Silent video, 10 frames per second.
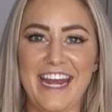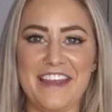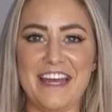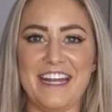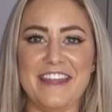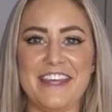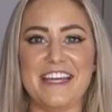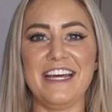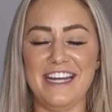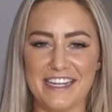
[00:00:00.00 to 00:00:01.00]
and then
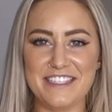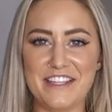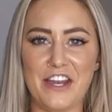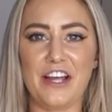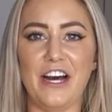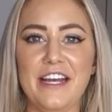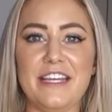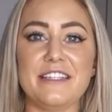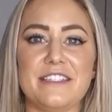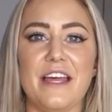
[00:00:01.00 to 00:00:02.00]
the next thing that I got
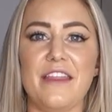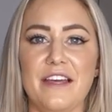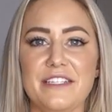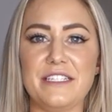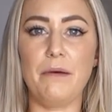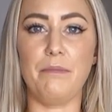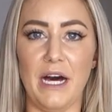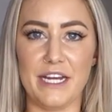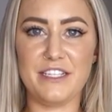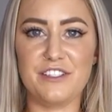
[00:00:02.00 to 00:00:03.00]
is this
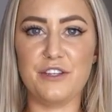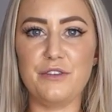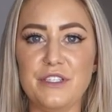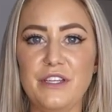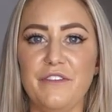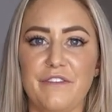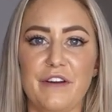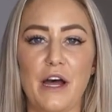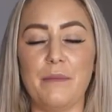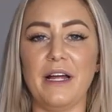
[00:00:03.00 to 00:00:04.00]
bodysuit
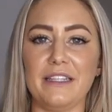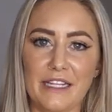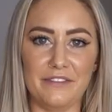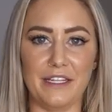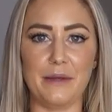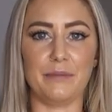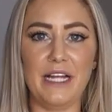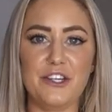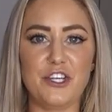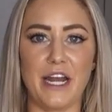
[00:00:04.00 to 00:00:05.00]
from Lovely and
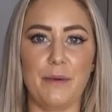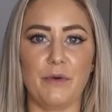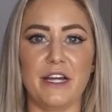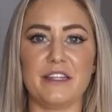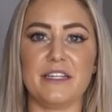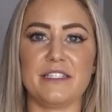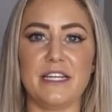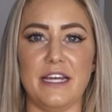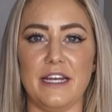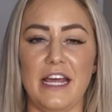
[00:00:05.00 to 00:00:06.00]
Blush and I'm wearing this
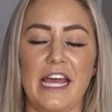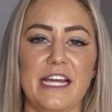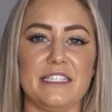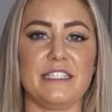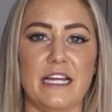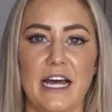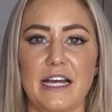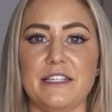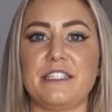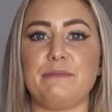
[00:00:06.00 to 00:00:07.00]
in a
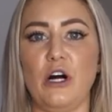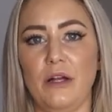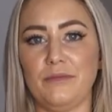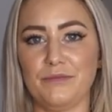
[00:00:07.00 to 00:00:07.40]
size small.